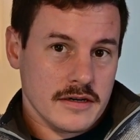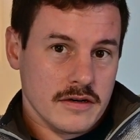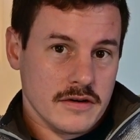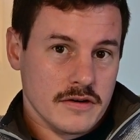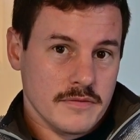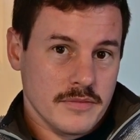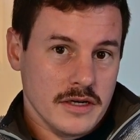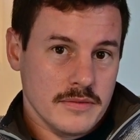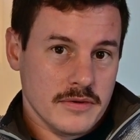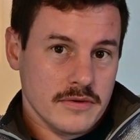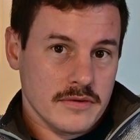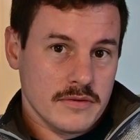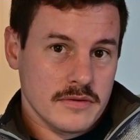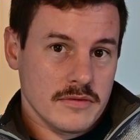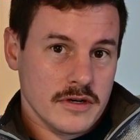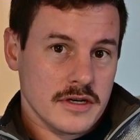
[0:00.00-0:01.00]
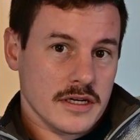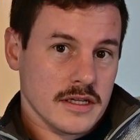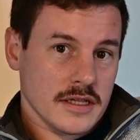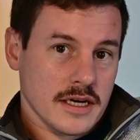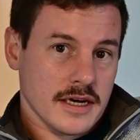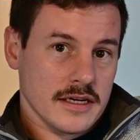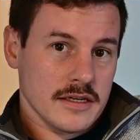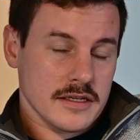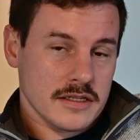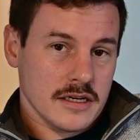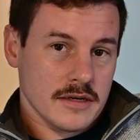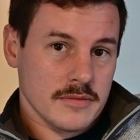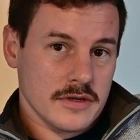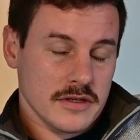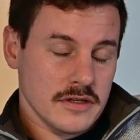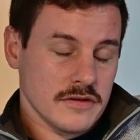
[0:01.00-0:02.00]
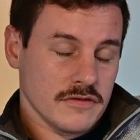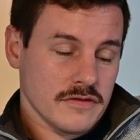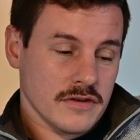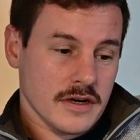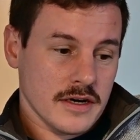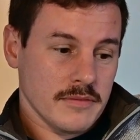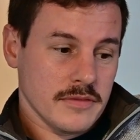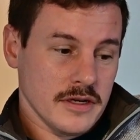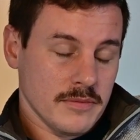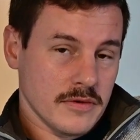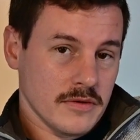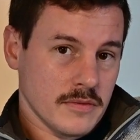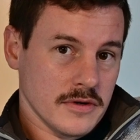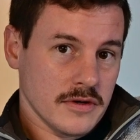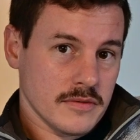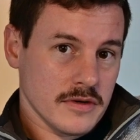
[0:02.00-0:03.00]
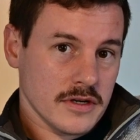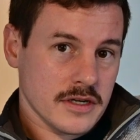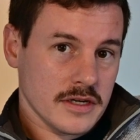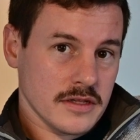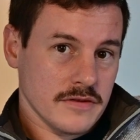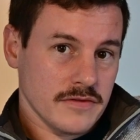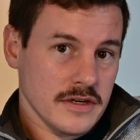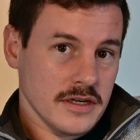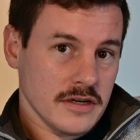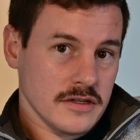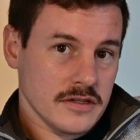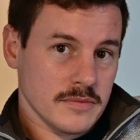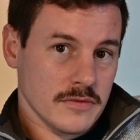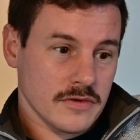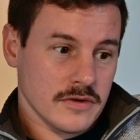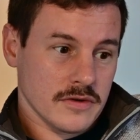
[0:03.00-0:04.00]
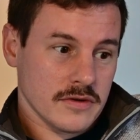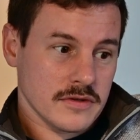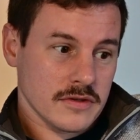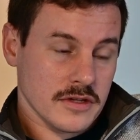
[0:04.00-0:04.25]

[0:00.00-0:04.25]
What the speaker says: A lot of people look at that in the summer, and you'll find people will look at the videos more,